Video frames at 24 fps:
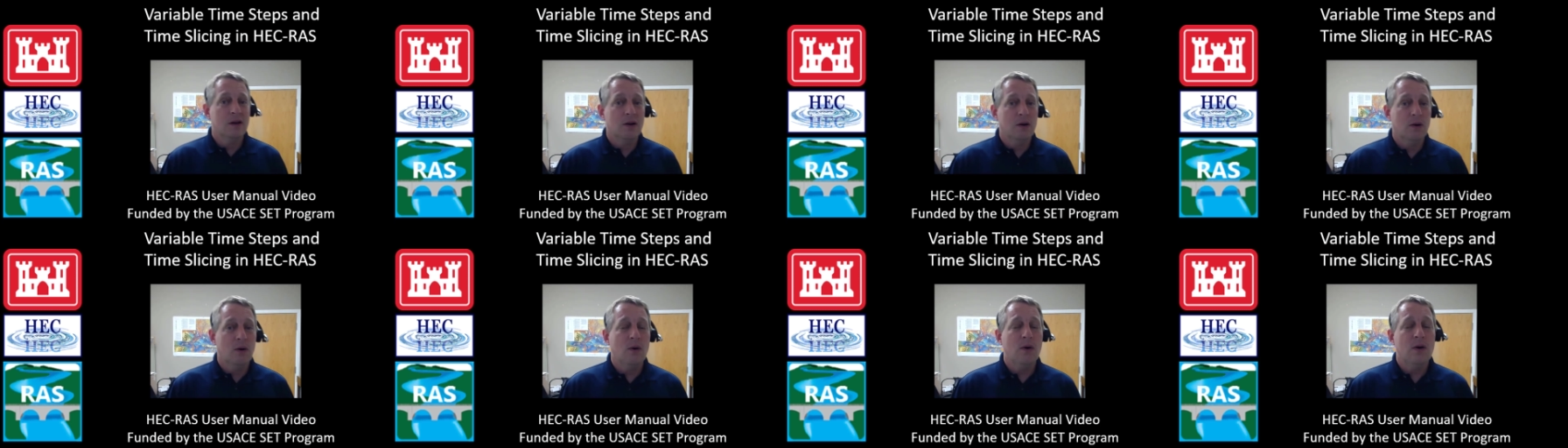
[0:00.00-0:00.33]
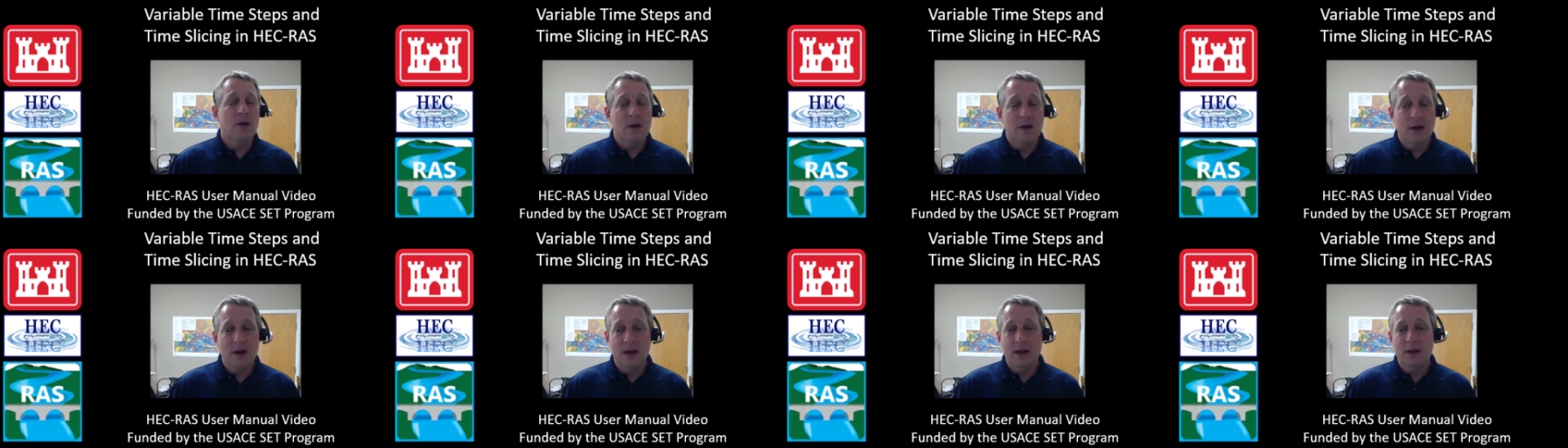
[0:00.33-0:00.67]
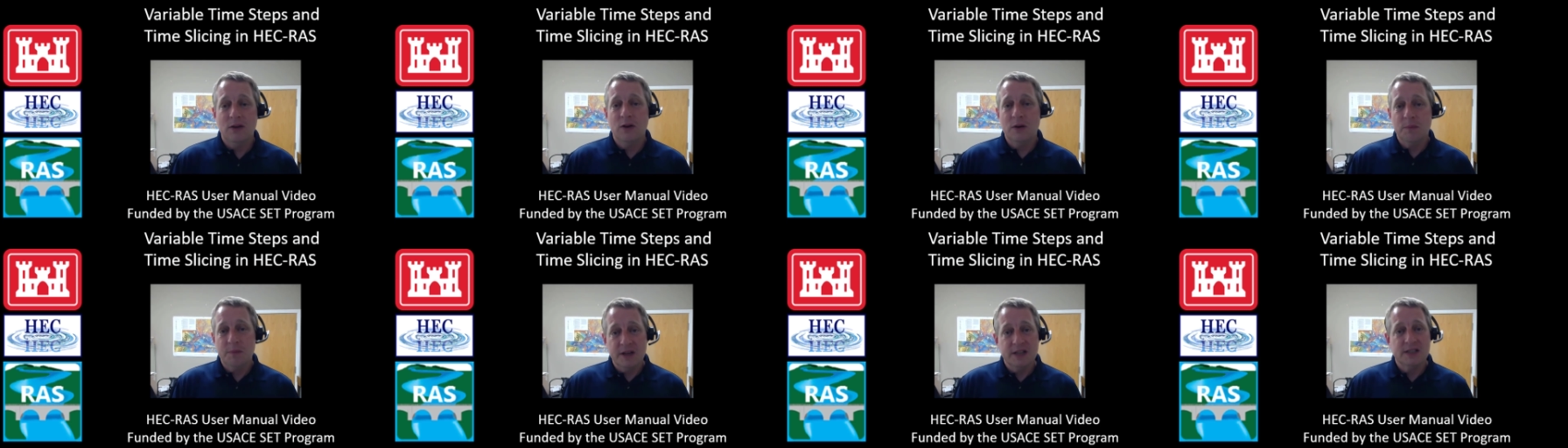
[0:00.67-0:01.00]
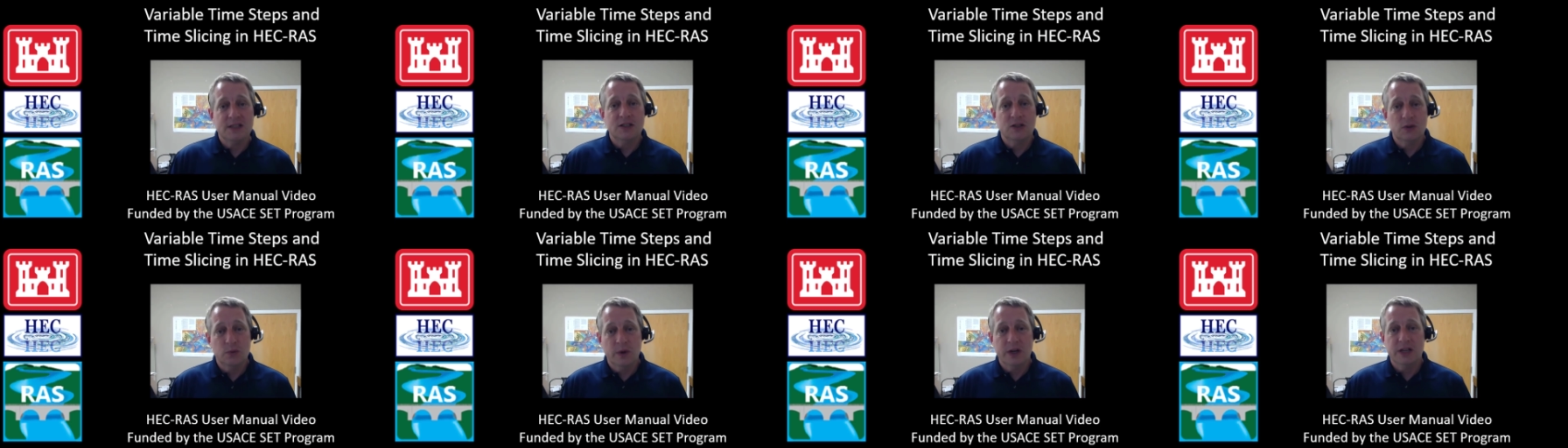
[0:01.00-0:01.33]
or you could be in a
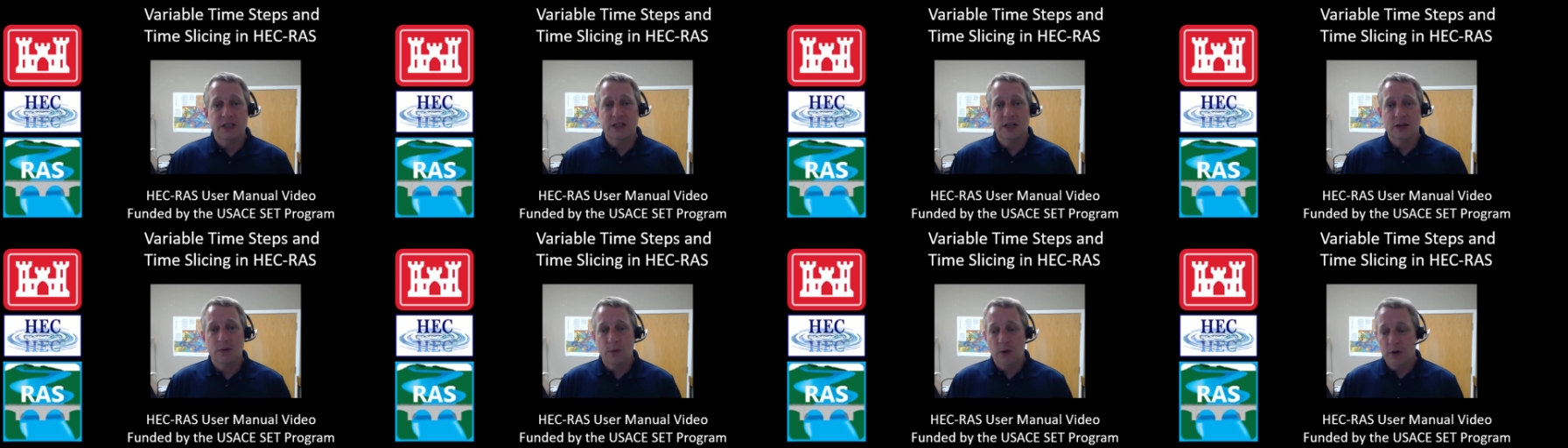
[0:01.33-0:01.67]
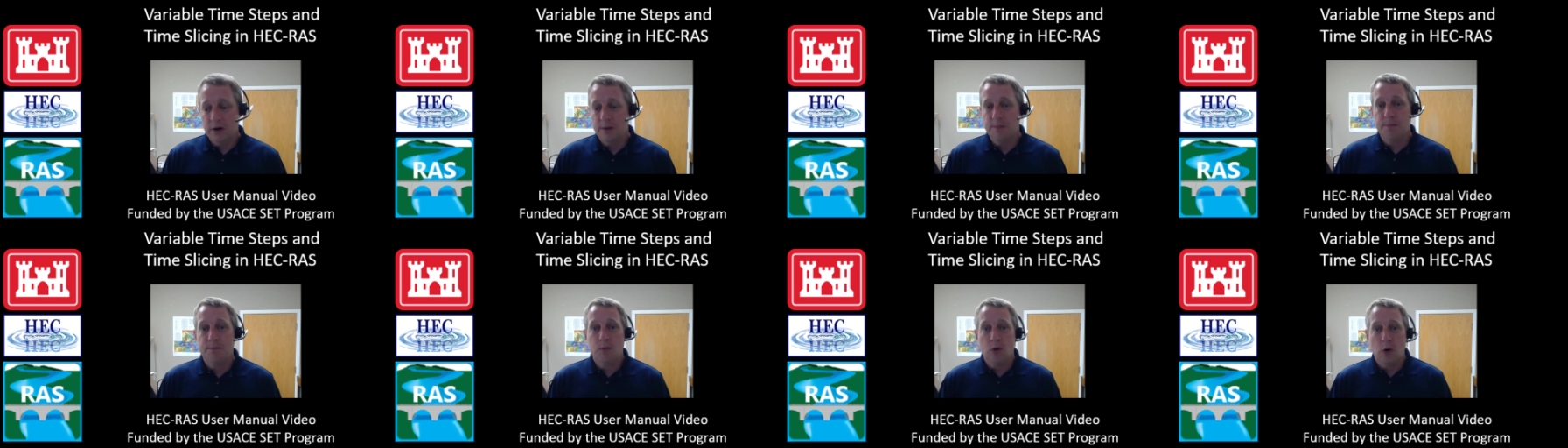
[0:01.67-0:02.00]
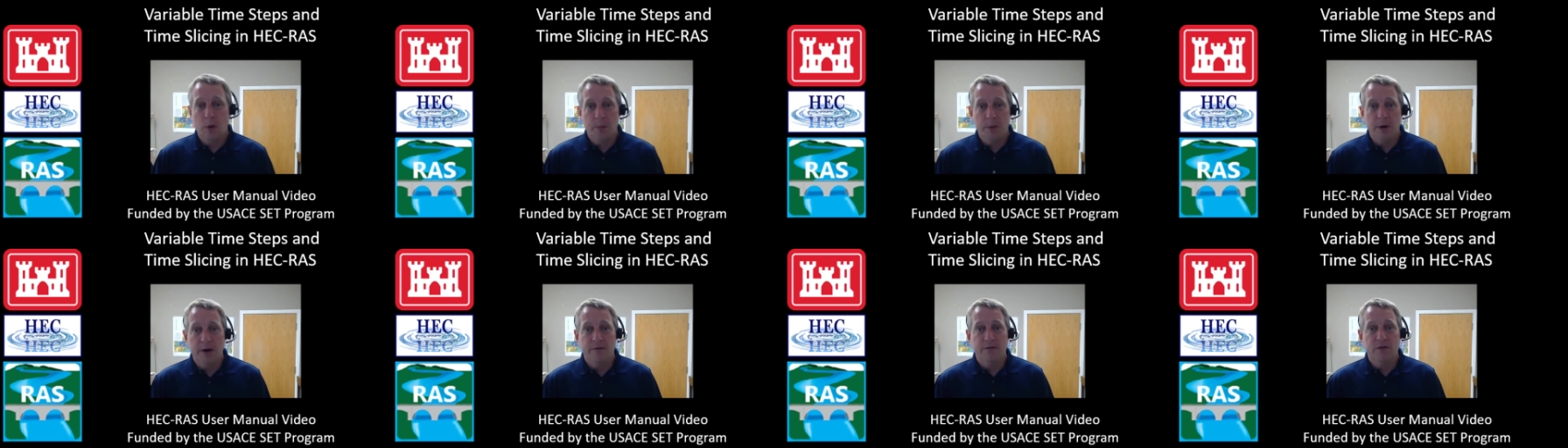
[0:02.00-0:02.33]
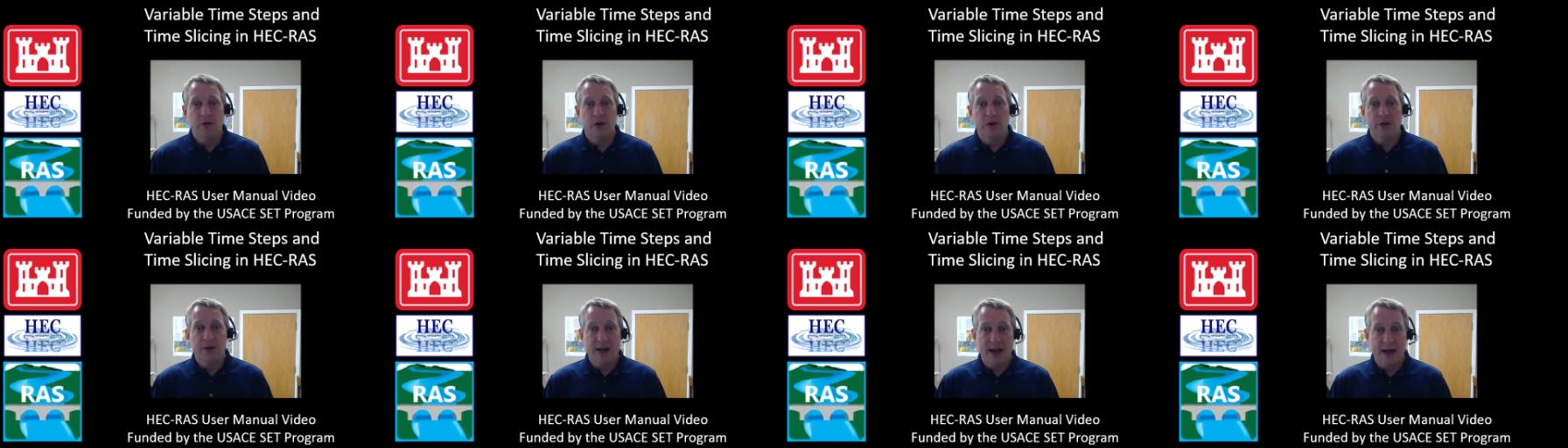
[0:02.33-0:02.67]
situation where it's appropriate
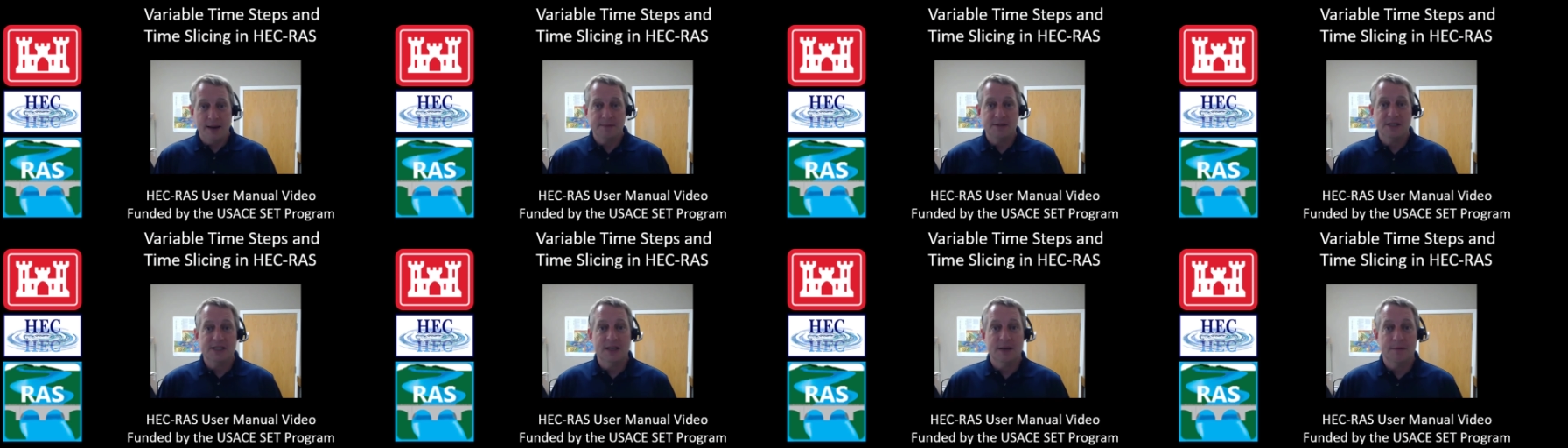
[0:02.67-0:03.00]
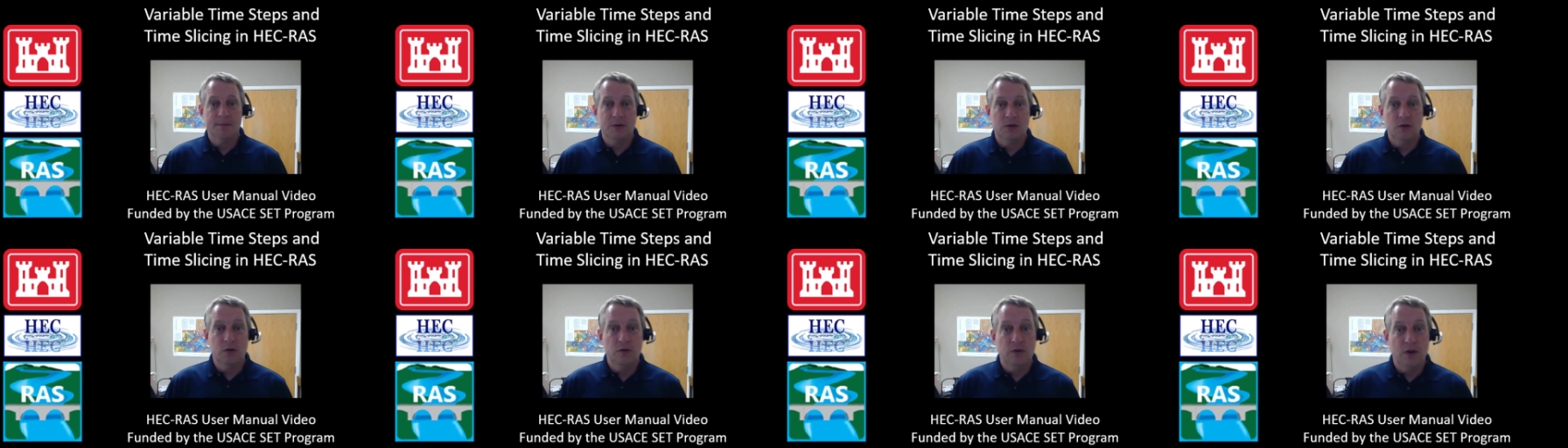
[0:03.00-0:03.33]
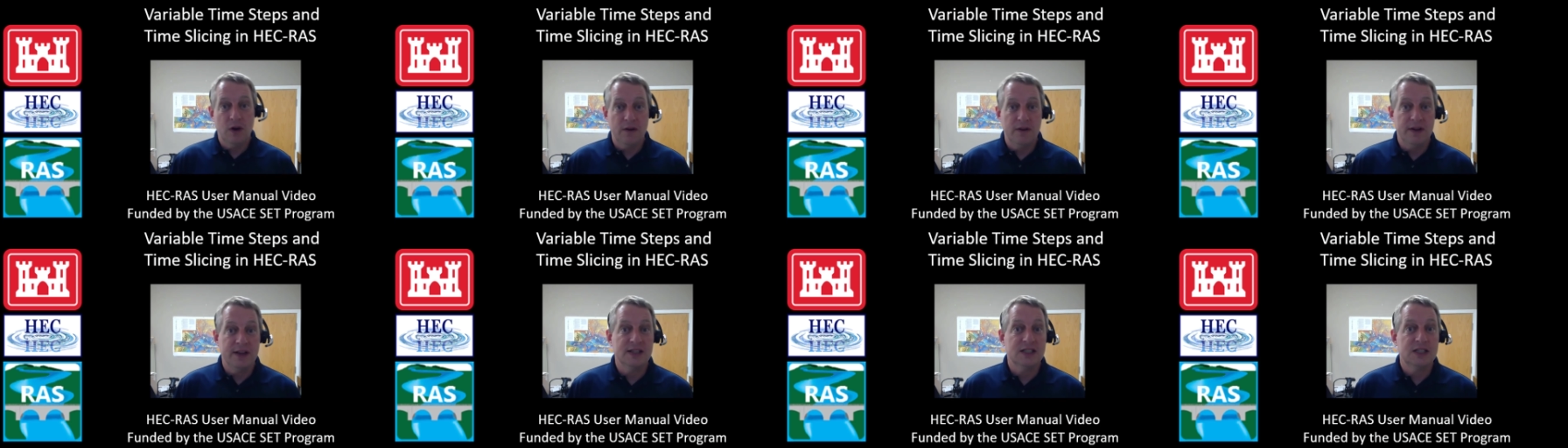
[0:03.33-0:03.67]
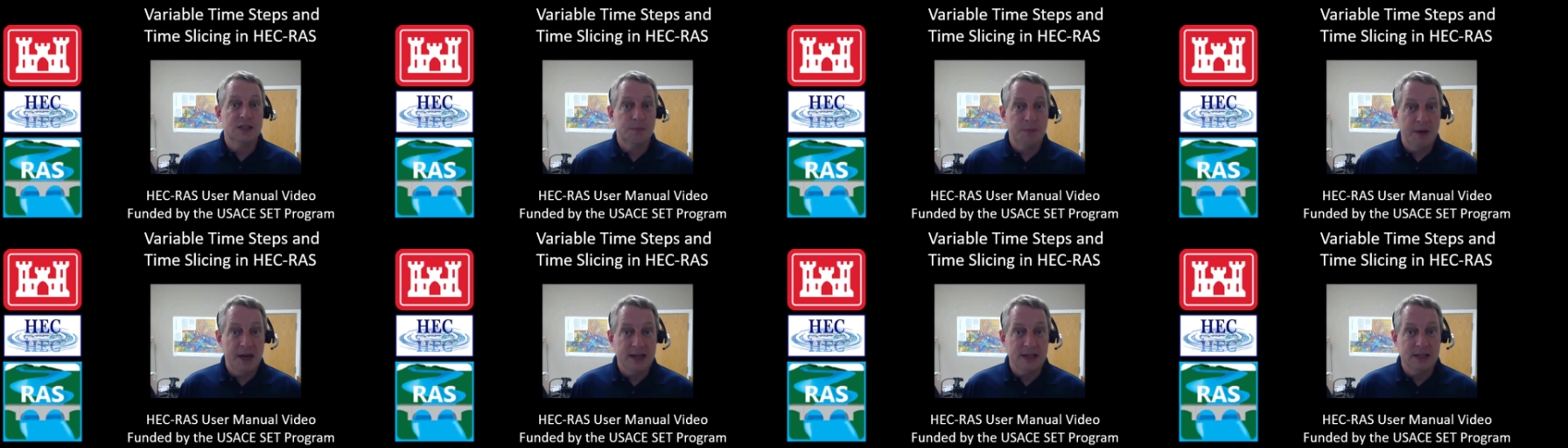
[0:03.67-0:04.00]
for your time step to vary in
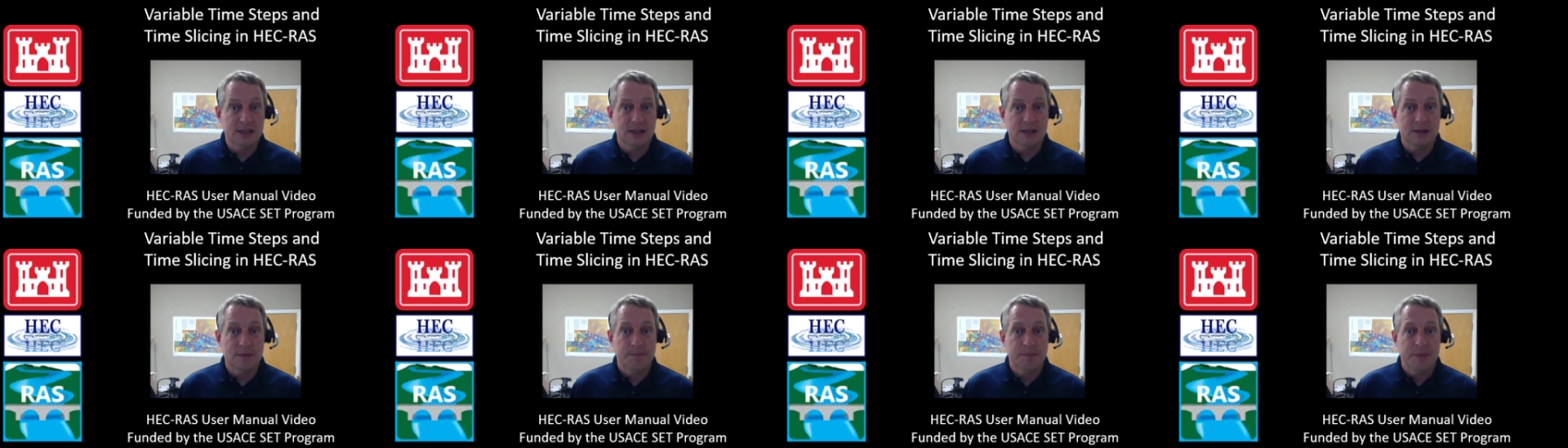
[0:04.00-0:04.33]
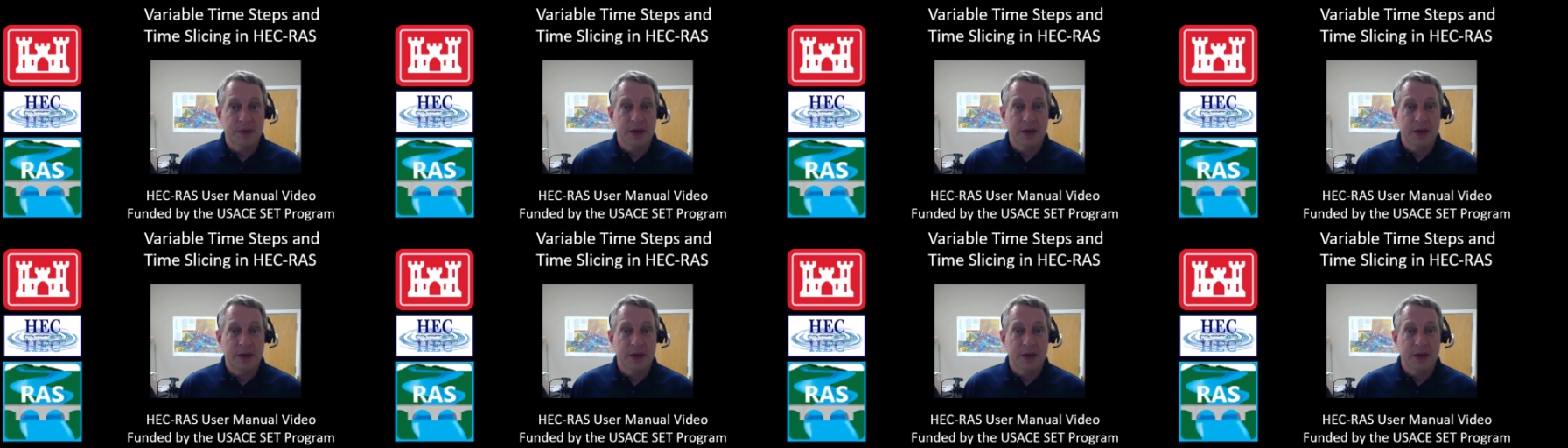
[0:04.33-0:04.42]
space.